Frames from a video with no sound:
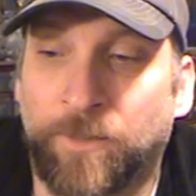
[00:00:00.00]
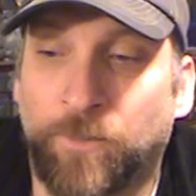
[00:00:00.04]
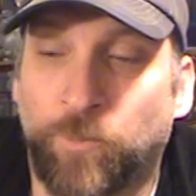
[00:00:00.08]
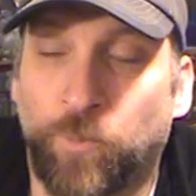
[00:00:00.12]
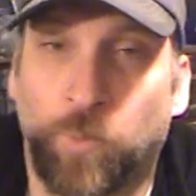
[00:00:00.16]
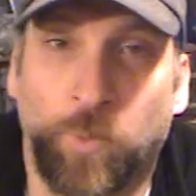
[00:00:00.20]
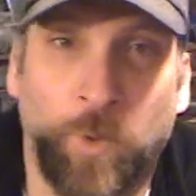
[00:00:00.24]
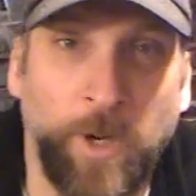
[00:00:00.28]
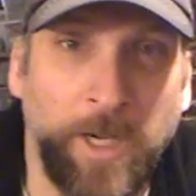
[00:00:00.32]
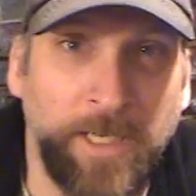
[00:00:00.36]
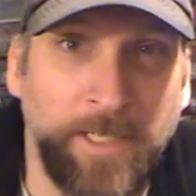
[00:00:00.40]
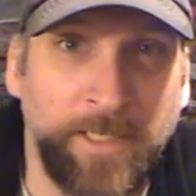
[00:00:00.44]

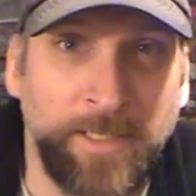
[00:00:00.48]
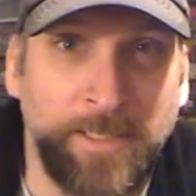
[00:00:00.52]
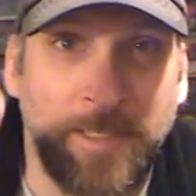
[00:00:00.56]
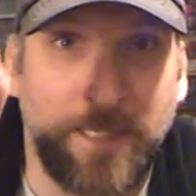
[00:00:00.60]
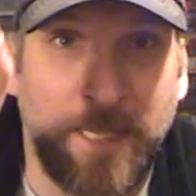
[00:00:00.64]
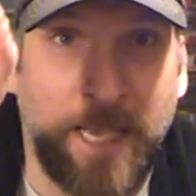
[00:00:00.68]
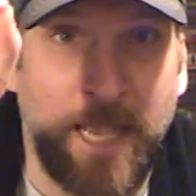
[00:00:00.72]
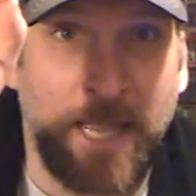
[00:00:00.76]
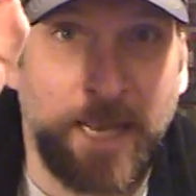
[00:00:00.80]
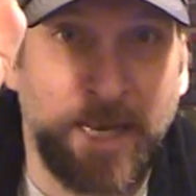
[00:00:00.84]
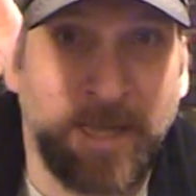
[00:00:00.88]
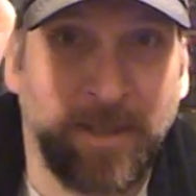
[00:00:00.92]
white
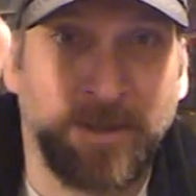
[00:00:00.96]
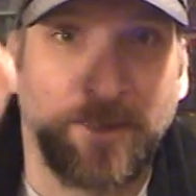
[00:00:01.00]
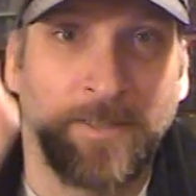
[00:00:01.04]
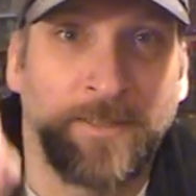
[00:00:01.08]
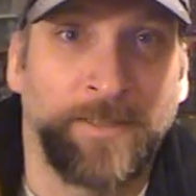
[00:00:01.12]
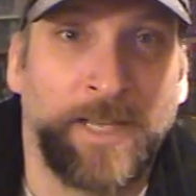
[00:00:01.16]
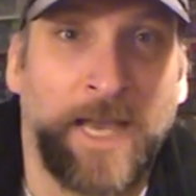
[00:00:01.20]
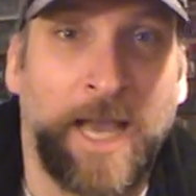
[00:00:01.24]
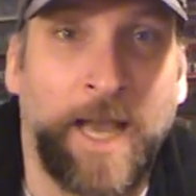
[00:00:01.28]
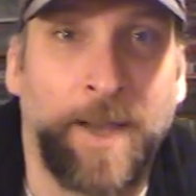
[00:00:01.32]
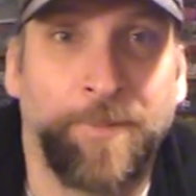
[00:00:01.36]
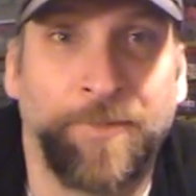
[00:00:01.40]
dot at the
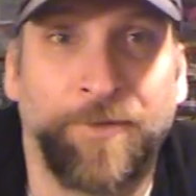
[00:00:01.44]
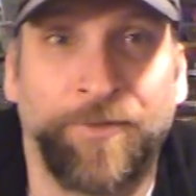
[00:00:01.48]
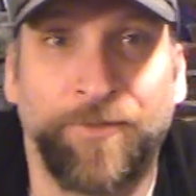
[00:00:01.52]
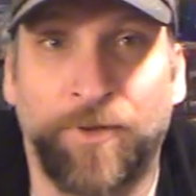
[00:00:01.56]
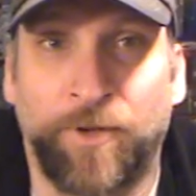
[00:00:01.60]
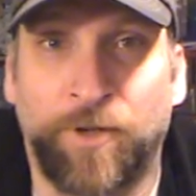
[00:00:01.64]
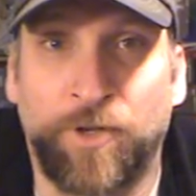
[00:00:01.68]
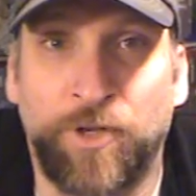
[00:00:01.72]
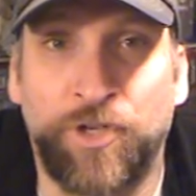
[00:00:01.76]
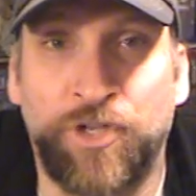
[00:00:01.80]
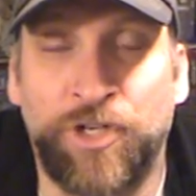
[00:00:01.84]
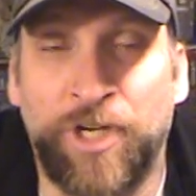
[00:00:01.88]
top of
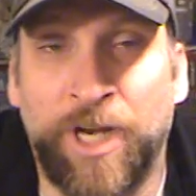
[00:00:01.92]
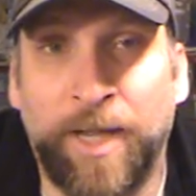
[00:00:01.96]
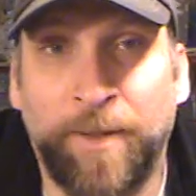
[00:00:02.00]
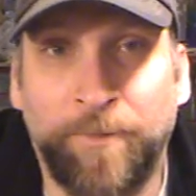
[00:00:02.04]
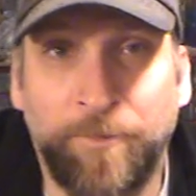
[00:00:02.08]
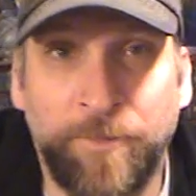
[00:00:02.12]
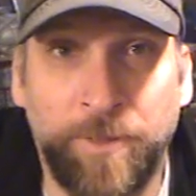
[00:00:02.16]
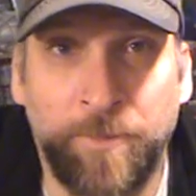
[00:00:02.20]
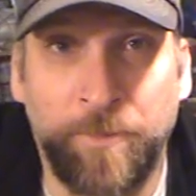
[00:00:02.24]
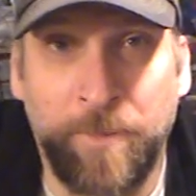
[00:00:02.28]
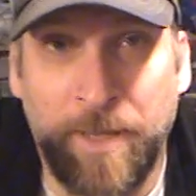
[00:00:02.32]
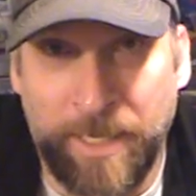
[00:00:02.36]
your
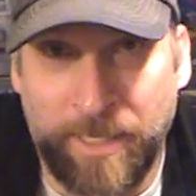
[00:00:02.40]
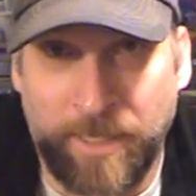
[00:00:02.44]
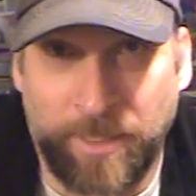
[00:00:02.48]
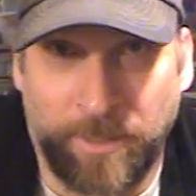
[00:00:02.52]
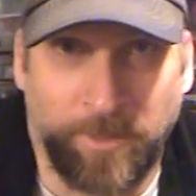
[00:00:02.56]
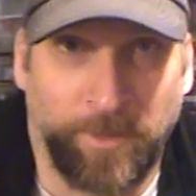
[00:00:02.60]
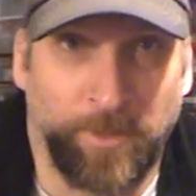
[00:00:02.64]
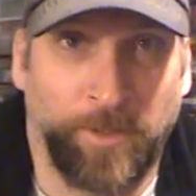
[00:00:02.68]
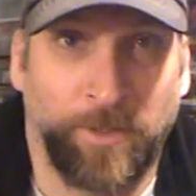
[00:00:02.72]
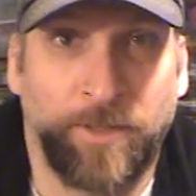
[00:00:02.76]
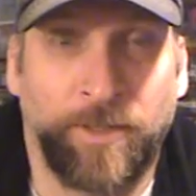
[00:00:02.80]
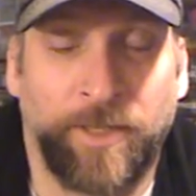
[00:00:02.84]
gem to make
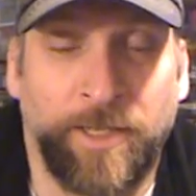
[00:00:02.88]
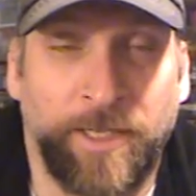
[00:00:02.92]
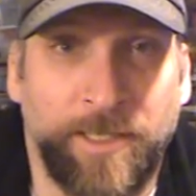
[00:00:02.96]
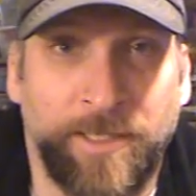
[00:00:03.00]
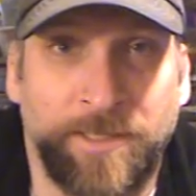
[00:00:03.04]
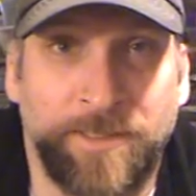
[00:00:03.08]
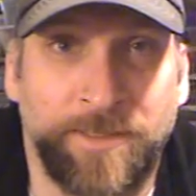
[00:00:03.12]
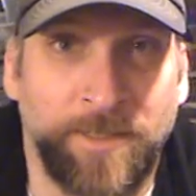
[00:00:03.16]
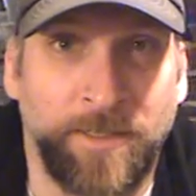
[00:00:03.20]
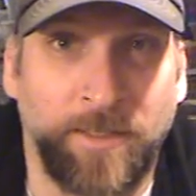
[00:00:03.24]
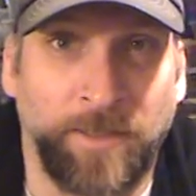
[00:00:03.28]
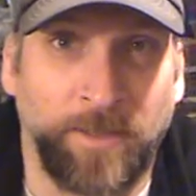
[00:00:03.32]
it look like
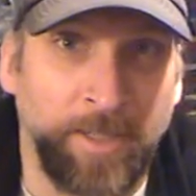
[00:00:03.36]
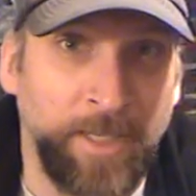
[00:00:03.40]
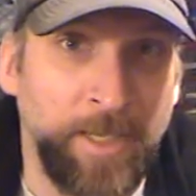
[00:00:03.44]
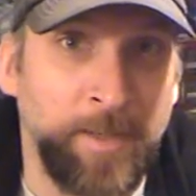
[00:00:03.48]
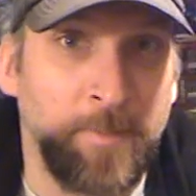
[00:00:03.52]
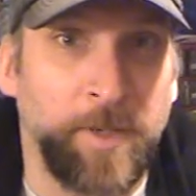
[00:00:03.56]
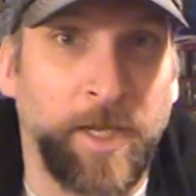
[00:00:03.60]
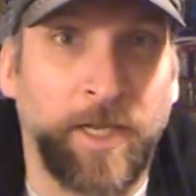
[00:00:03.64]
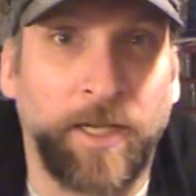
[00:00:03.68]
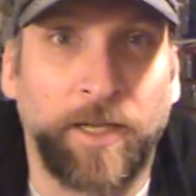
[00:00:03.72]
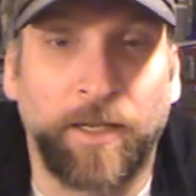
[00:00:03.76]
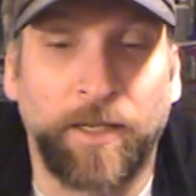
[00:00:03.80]
it's
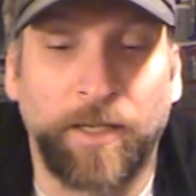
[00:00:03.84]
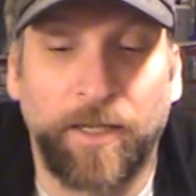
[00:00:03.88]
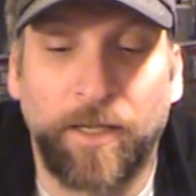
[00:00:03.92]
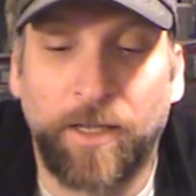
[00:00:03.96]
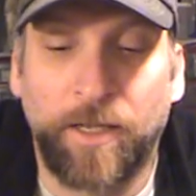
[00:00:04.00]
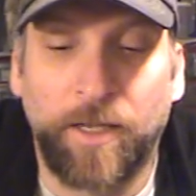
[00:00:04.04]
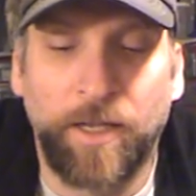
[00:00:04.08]
gleaming.